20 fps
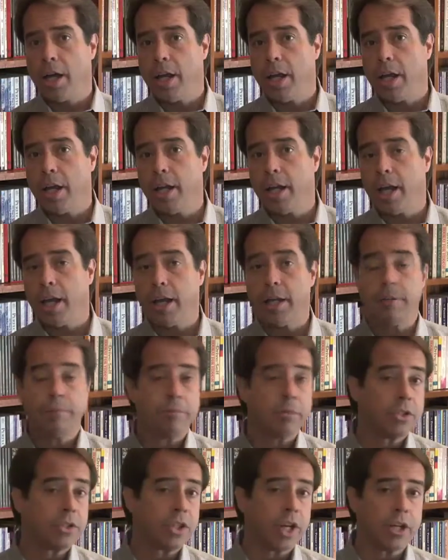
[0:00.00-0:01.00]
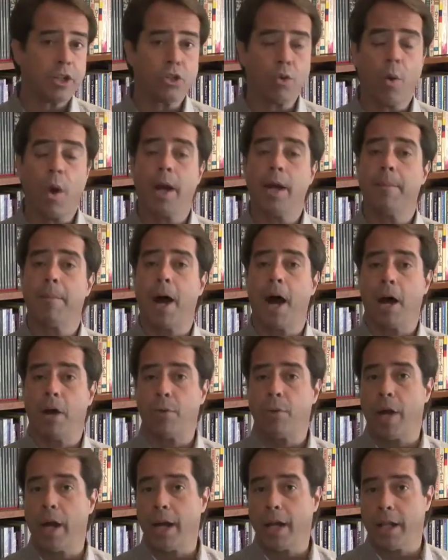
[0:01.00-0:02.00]
in a, say,
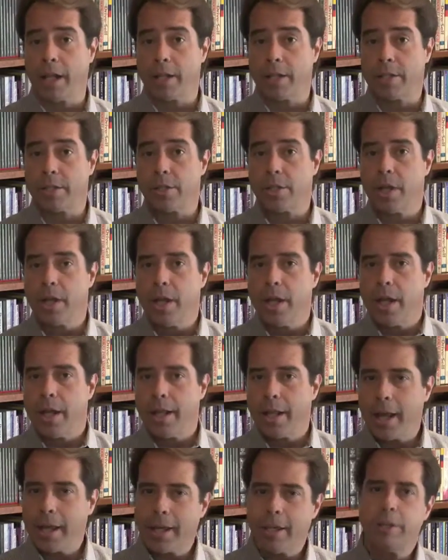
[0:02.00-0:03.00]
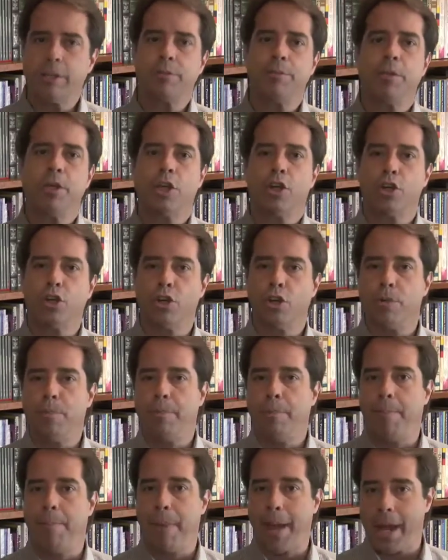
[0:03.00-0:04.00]
20-mile radius. And that gives me a
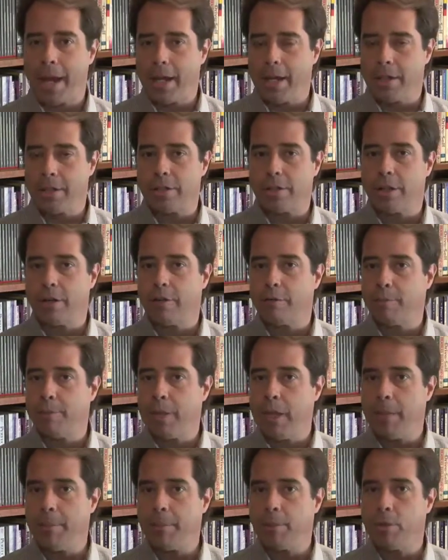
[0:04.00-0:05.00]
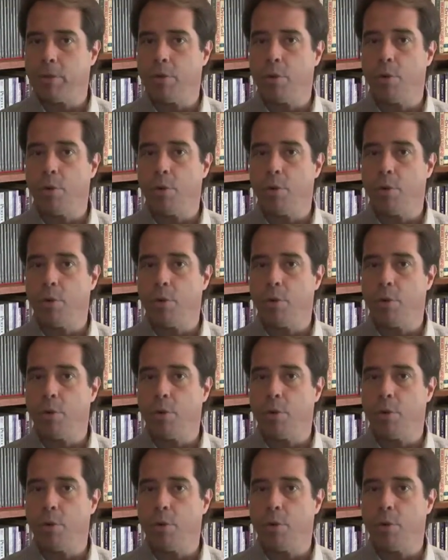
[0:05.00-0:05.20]
good base of people